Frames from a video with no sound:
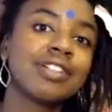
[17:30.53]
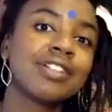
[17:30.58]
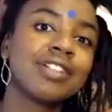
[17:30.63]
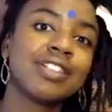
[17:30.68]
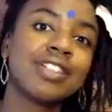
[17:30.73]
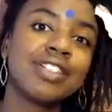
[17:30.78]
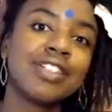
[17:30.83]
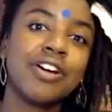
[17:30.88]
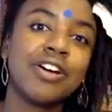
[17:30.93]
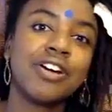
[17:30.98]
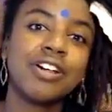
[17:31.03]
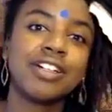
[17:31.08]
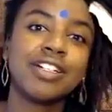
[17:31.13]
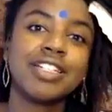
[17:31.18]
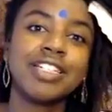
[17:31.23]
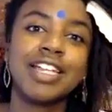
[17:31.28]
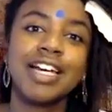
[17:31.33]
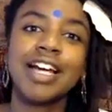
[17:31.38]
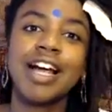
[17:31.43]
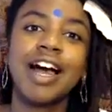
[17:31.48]
start
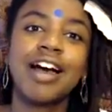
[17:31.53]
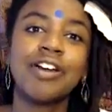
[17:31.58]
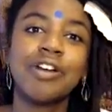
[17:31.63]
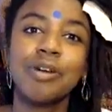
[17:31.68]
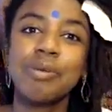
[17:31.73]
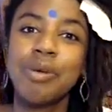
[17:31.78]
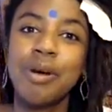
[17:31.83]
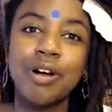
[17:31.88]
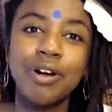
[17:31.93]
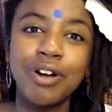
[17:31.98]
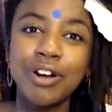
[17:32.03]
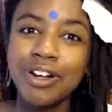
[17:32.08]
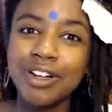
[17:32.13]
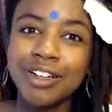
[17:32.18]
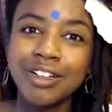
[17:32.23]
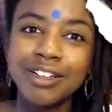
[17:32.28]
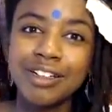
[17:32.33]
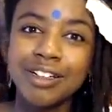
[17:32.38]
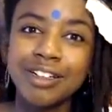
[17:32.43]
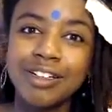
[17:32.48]
saying hi to your partner.
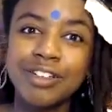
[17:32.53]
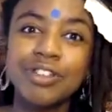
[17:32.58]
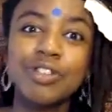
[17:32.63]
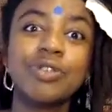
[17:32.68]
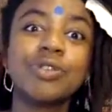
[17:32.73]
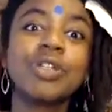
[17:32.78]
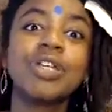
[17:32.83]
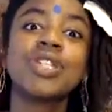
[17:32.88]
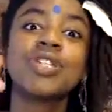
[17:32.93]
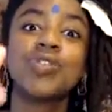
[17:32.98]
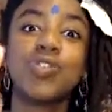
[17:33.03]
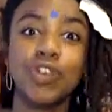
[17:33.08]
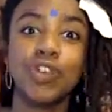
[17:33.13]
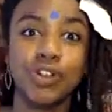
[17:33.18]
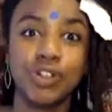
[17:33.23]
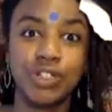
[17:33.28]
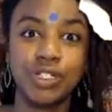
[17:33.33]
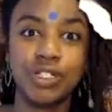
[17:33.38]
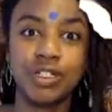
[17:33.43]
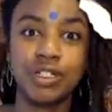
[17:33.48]
Do this
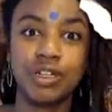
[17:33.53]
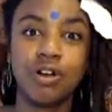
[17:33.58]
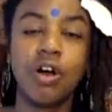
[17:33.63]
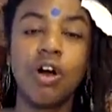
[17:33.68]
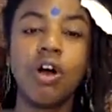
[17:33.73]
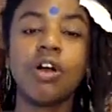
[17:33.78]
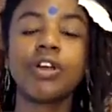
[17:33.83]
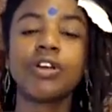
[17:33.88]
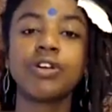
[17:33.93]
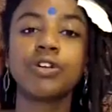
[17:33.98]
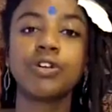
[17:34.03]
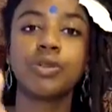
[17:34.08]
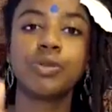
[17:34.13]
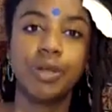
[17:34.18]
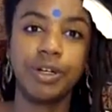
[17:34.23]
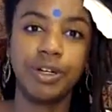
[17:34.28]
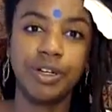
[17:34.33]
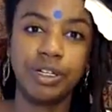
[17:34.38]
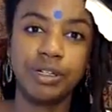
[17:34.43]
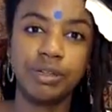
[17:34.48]
first. Call in your
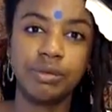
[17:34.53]
spirit.